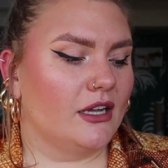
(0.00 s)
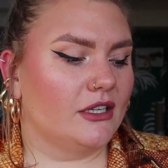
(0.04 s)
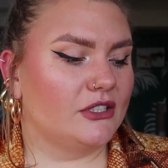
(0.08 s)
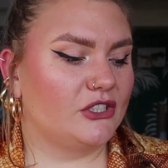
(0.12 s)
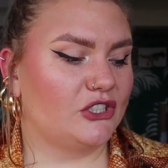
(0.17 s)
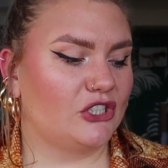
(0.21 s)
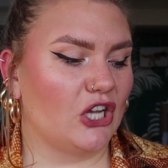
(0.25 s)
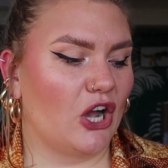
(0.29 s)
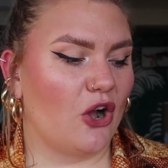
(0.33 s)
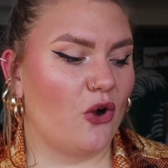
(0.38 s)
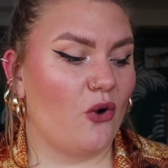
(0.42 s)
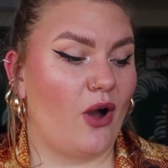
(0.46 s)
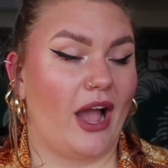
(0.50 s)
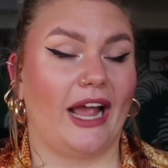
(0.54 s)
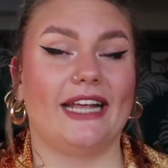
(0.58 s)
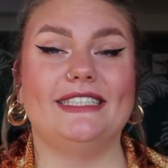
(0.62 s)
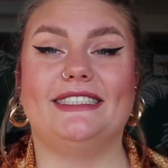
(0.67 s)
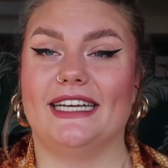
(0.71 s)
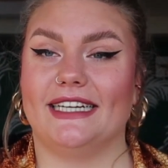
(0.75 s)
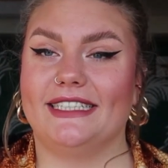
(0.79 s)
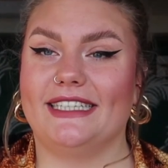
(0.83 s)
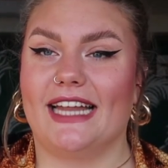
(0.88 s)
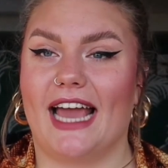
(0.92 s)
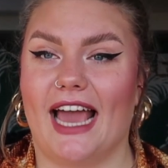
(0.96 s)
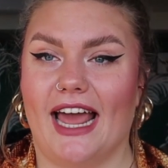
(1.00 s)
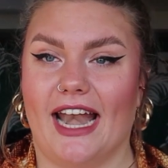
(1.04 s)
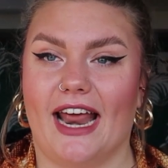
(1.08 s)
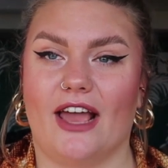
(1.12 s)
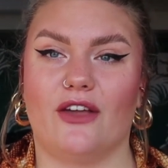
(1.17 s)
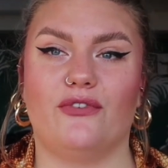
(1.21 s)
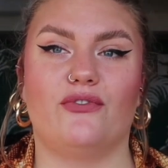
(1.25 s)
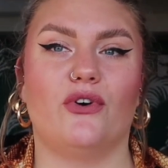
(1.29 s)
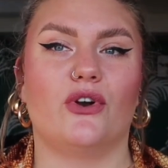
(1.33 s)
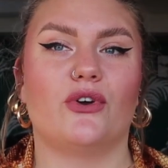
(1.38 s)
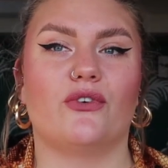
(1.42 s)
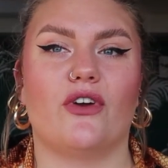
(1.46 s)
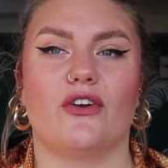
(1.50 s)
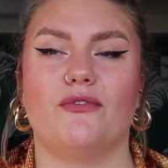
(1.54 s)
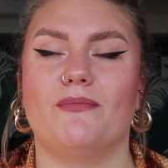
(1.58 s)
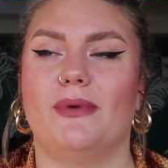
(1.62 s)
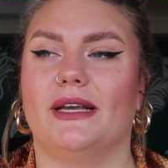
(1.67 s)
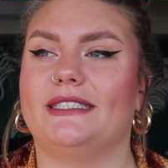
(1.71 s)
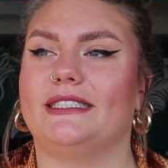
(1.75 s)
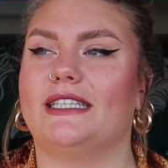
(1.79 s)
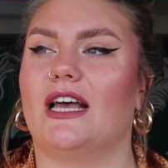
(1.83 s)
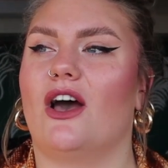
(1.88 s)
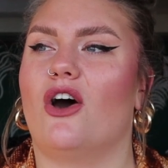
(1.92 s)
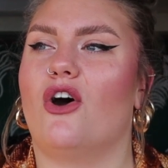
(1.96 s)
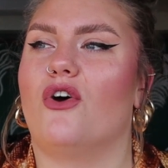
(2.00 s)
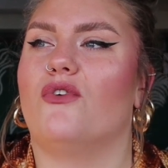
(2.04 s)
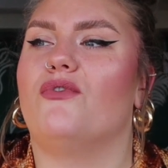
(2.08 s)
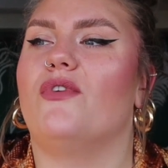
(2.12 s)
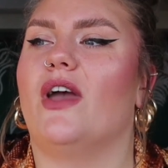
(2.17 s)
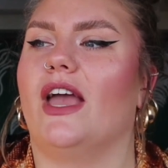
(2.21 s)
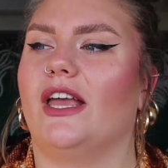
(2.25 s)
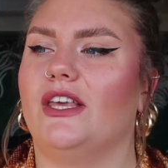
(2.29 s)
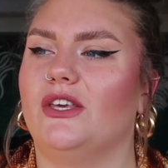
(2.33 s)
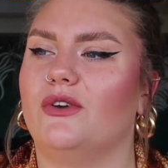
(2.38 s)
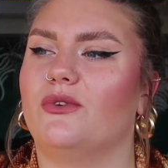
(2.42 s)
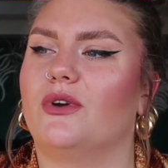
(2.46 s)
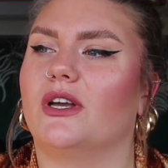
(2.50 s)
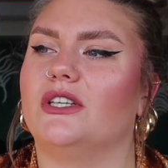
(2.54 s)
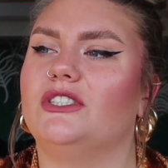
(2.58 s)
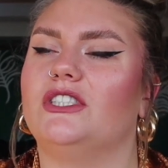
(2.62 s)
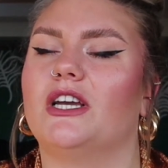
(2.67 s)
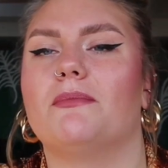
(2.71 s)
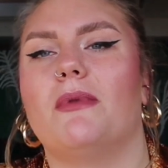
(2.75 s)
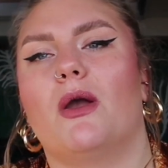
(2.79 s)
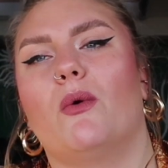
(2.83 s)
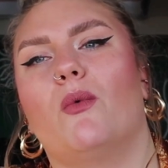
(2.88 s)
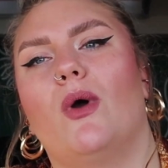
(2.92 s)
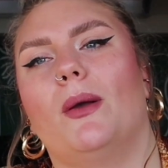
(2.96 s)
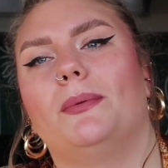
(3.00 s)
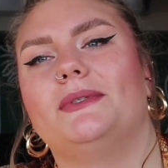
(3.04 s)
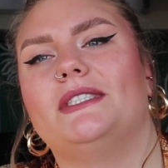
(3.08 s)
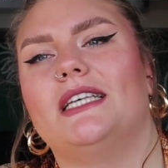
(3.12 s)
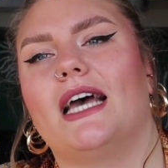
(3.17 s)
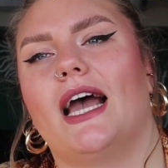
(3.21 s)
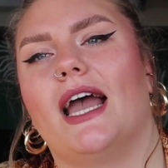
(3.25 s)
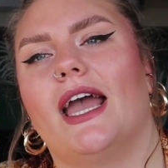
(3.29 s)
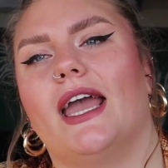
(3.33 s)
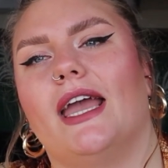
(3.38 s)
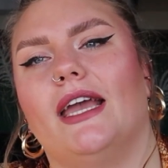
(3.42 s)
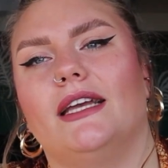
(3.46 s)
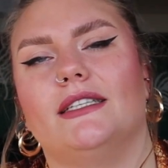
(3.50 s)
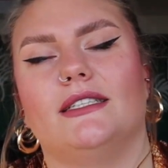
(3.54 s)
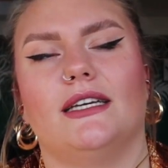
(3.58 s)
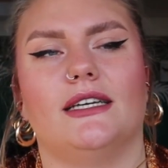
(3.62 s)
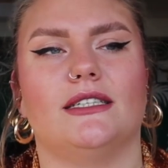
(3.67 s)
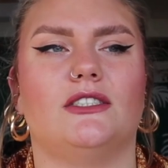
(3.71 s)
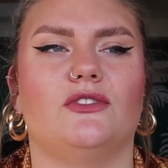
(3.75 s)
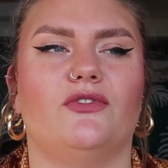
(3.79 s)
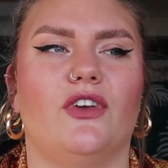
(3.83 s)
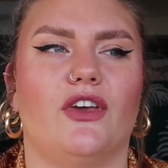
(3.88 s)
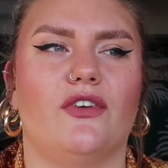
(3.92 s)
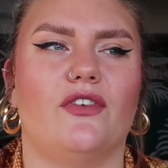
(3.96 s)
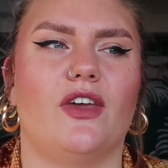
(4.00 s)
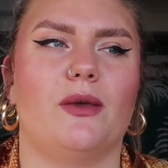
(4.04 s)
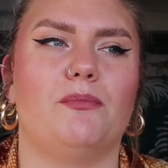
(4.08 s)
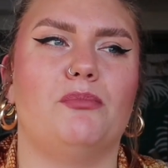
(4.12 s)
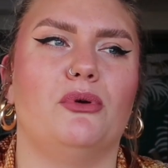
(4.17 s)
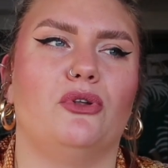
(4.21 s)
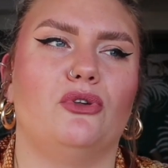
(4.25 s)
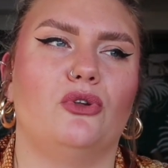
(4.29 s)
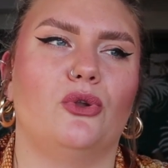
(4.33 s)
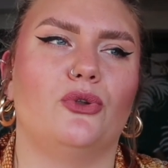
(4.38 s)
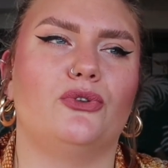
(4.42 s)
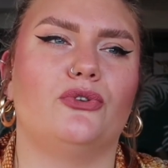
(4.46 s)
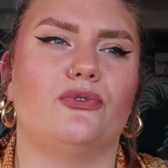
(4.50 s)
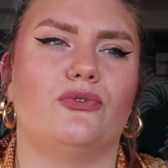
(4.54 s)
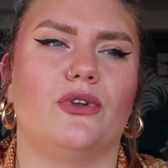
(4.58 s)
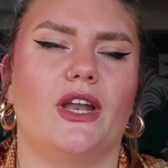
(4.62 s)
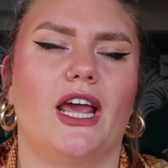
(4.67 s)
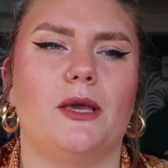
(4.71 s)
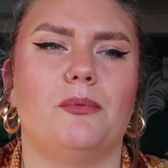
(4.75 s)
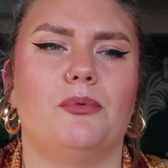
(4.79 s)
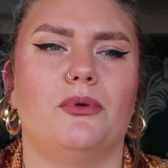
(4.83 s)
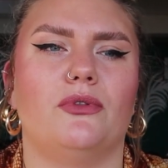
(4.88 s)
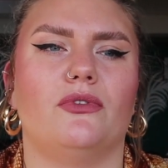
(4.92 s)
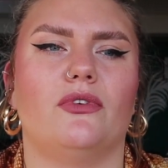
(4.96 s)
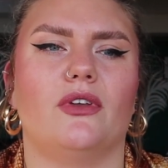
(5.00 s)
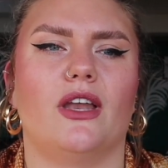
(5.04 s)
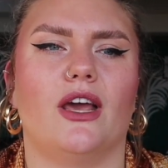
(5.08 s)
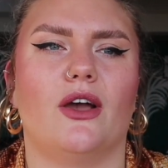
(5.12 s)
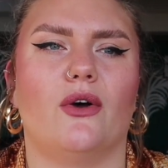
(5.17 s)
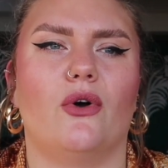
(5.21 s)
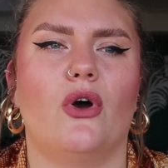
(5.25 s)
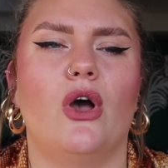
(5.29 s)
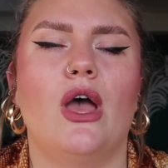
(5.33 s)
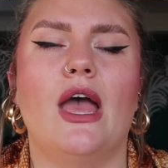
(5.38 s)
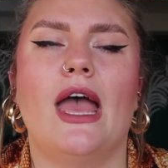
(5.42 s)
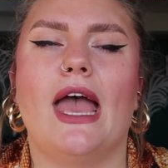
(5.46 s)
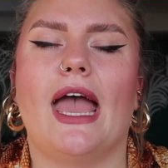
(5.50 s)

So I did that. I photographed myself, and you can check my website. It's w w w dot lotte van eyck dot n l.